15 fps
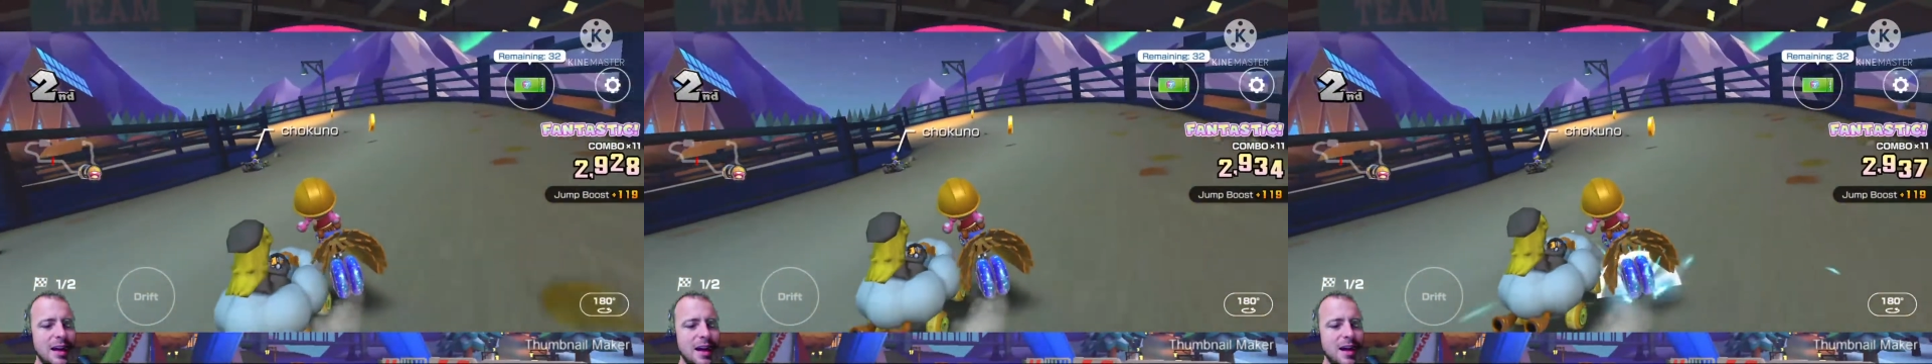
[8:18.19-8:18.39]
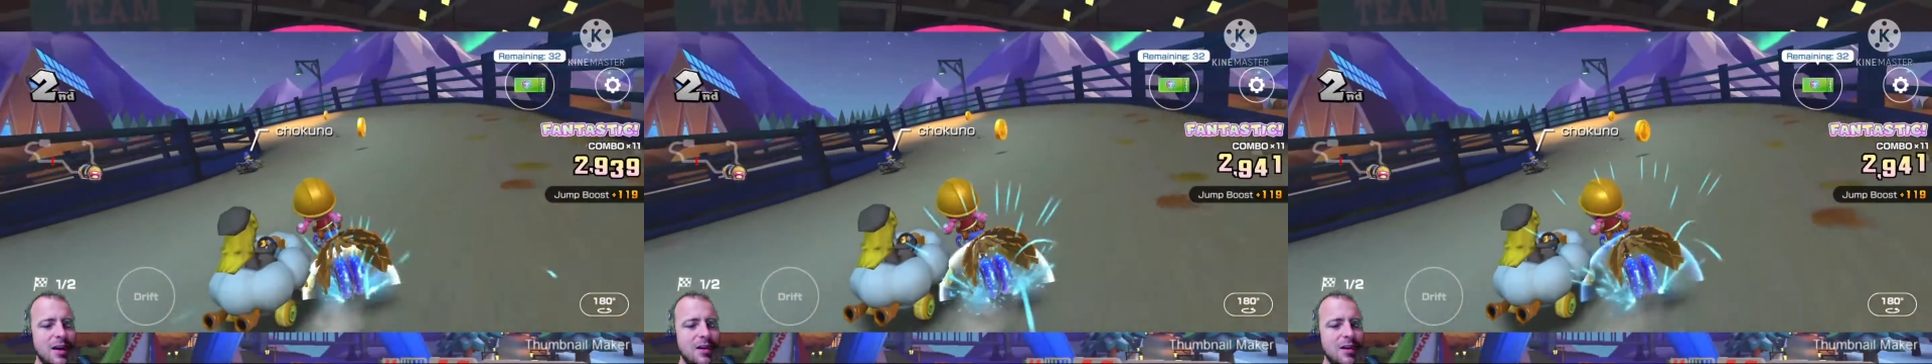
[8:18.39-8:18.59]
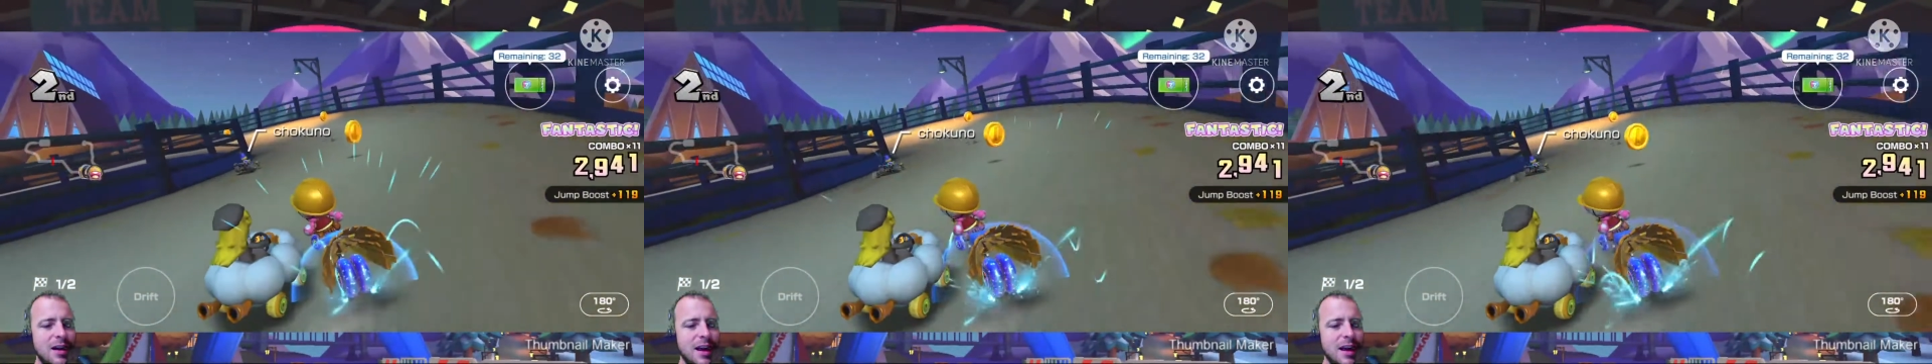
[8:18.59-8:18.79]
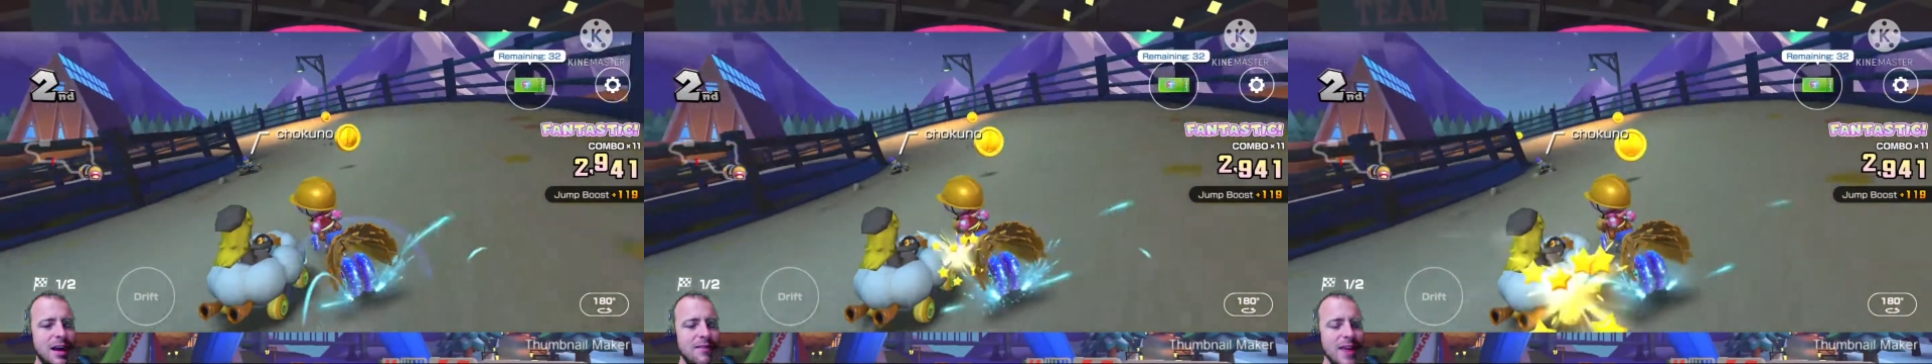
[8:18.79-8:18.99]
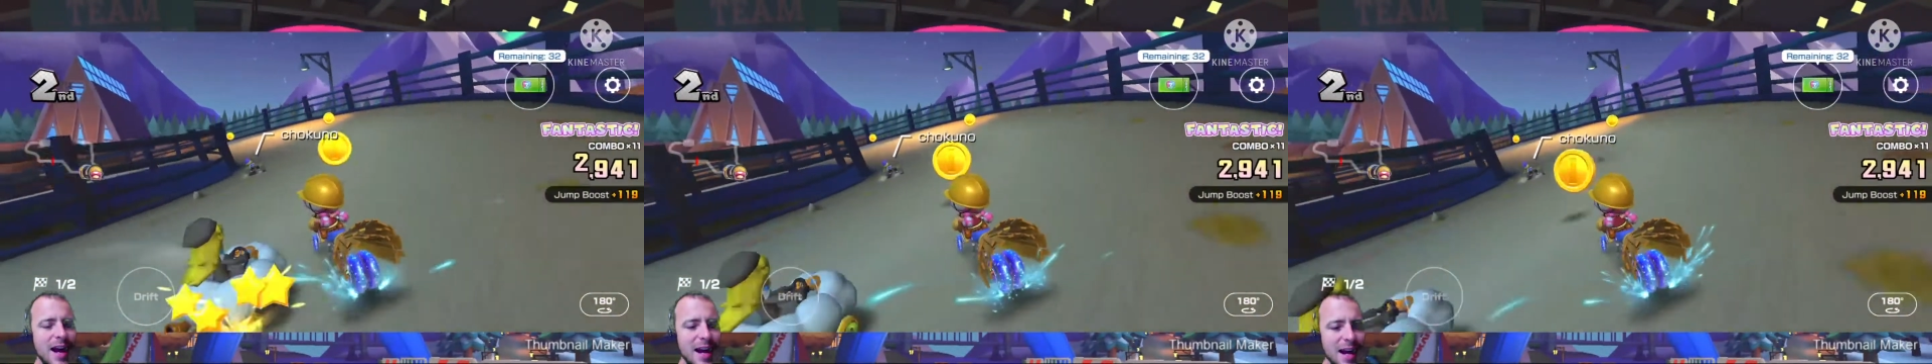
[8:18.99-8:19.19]
Now,
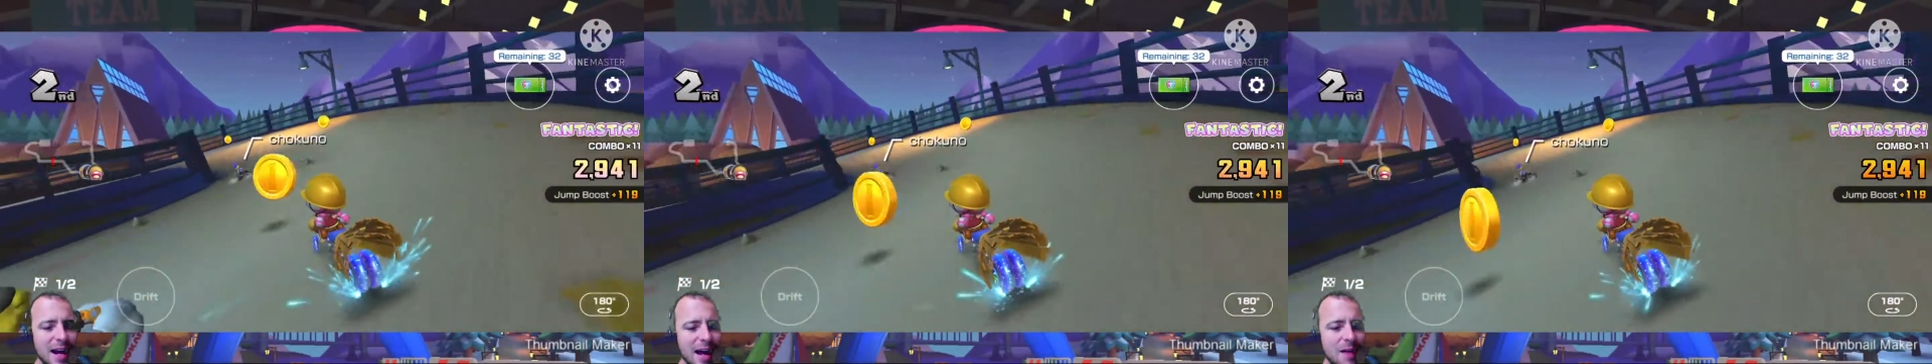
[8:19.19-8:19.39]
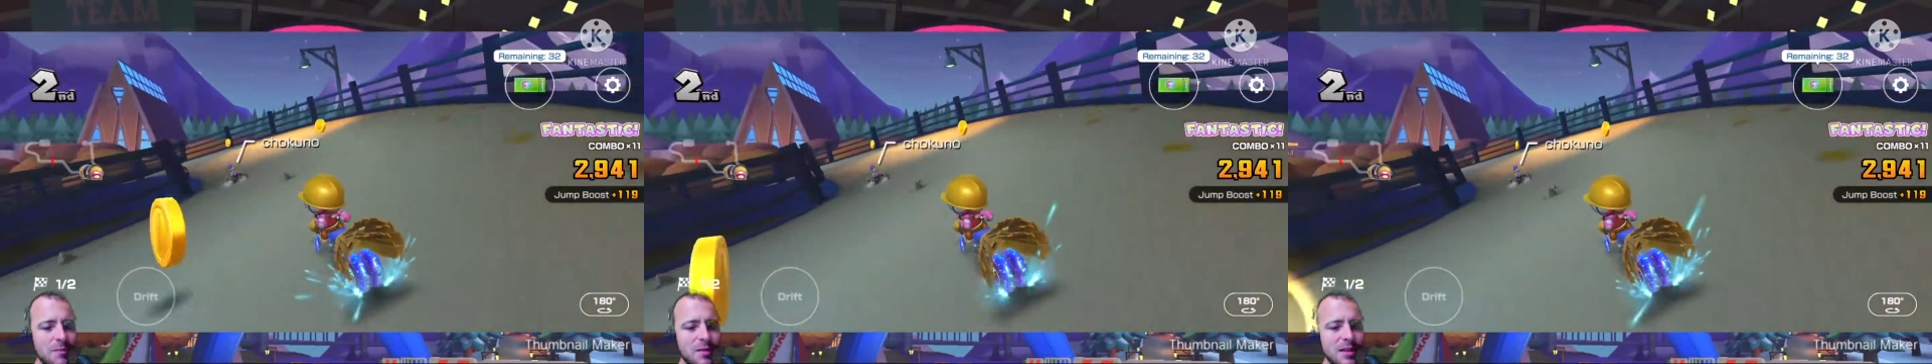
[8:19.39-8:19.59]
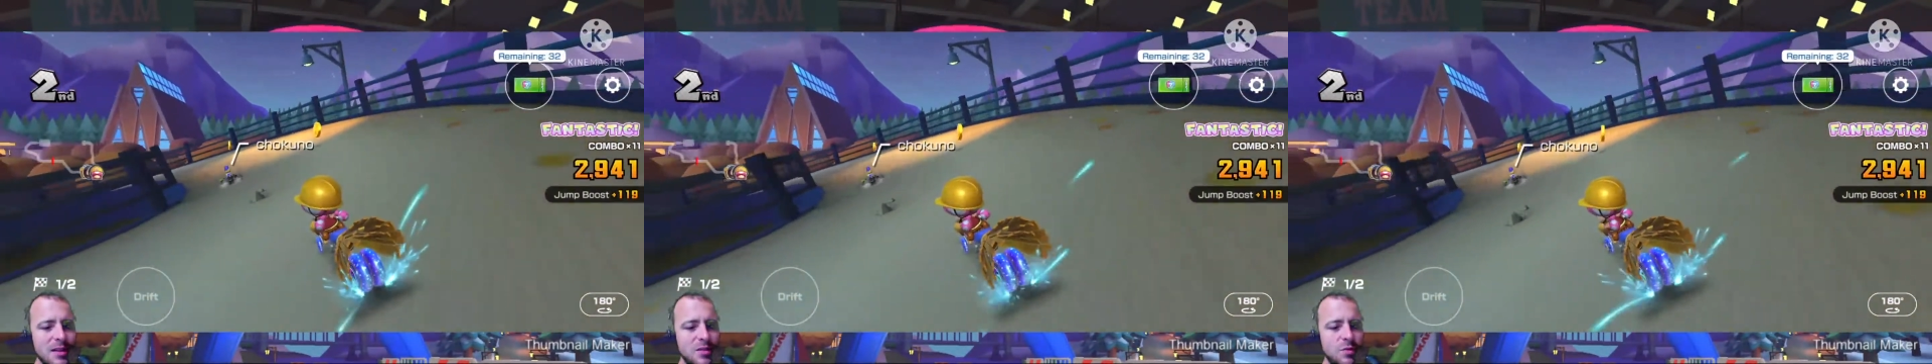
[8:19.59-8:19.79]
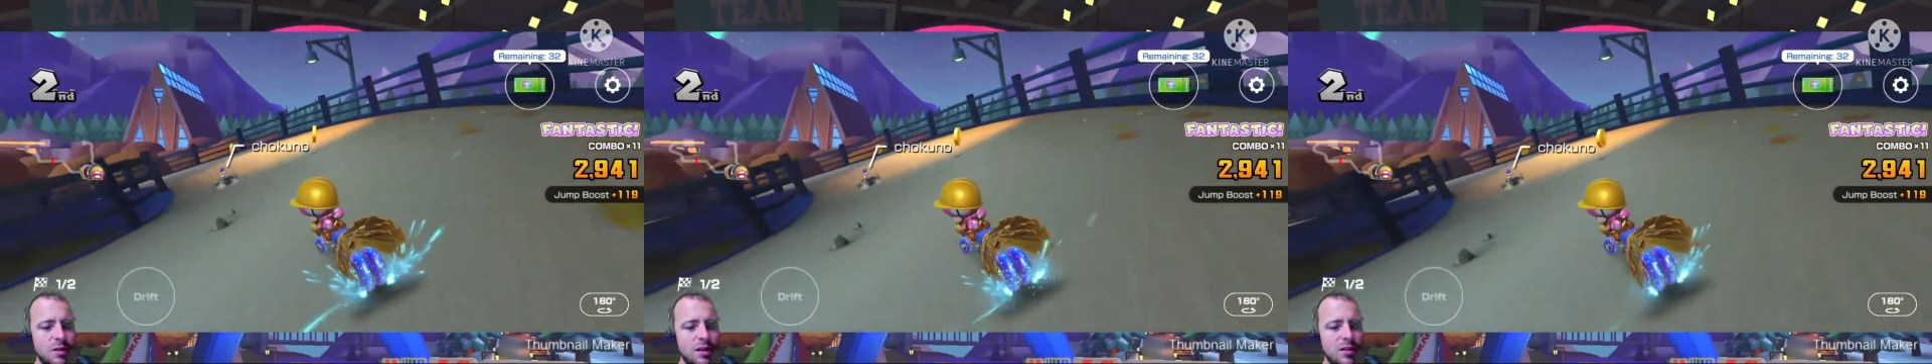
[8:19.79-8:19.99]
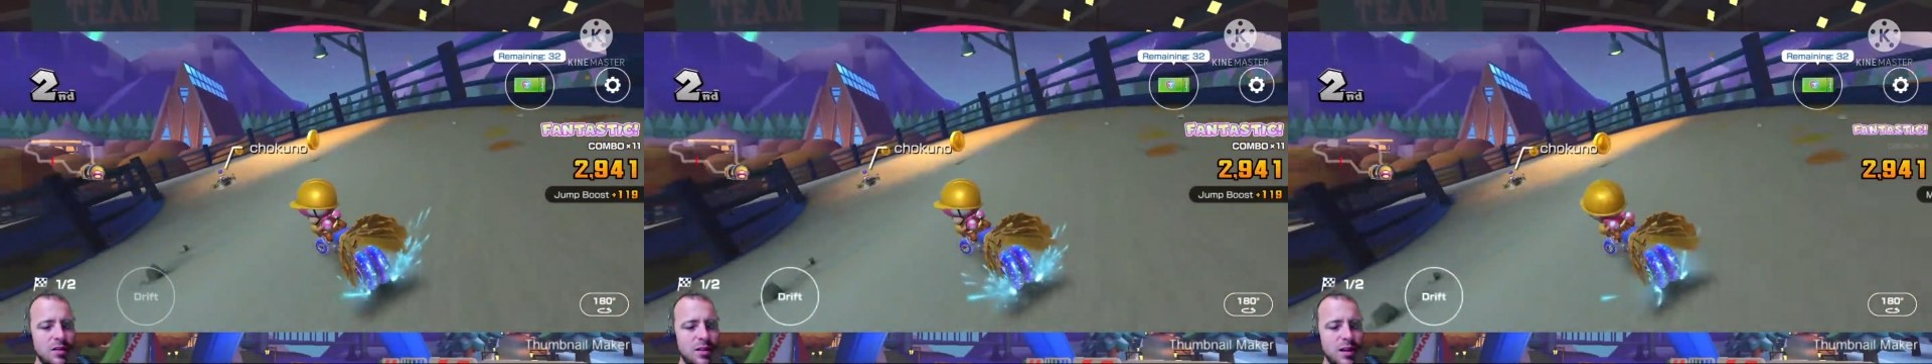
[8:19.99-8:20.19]
if that happens
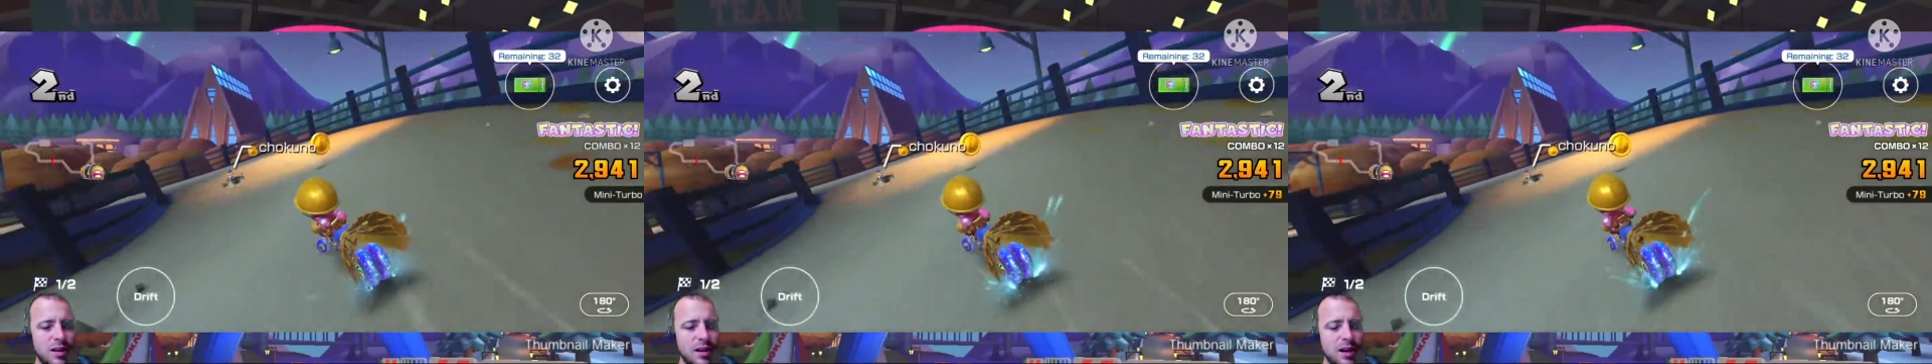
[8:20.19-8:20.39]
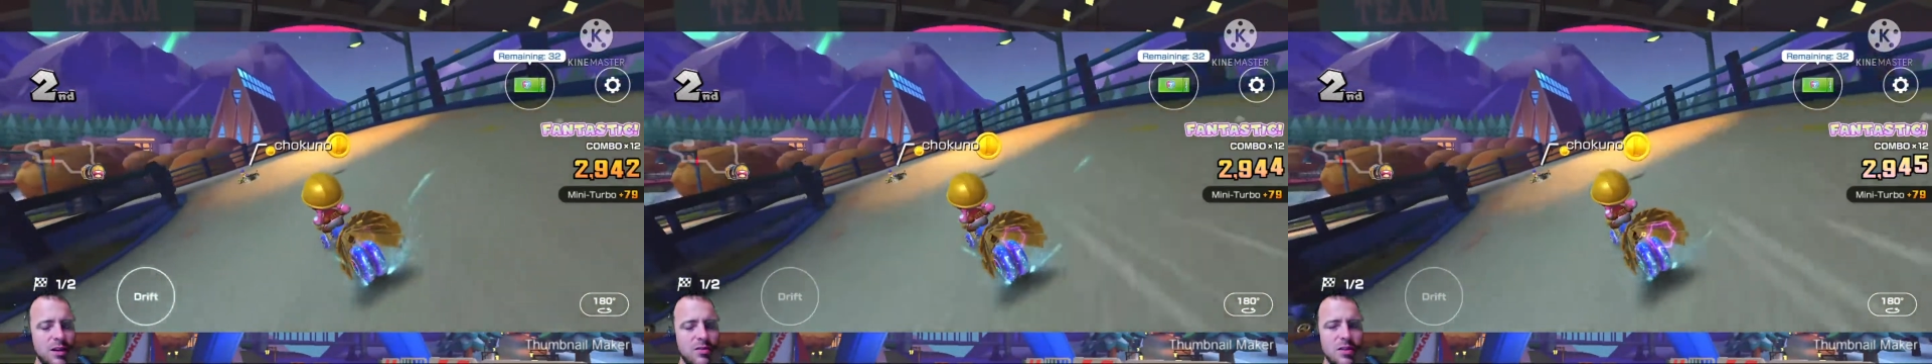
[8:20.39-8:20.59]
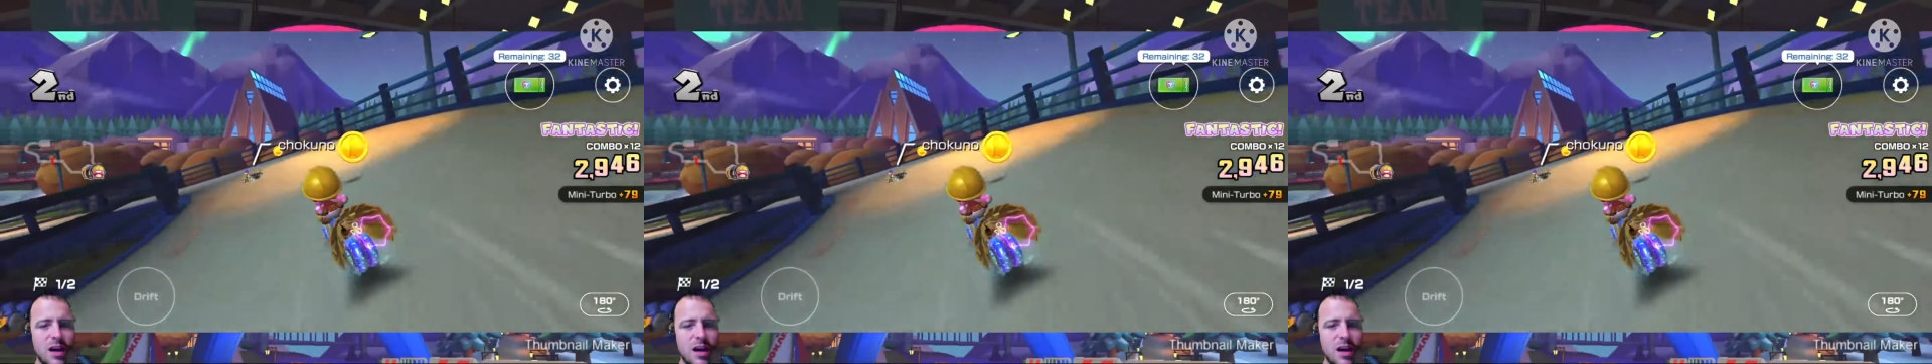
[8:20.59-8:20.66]
with a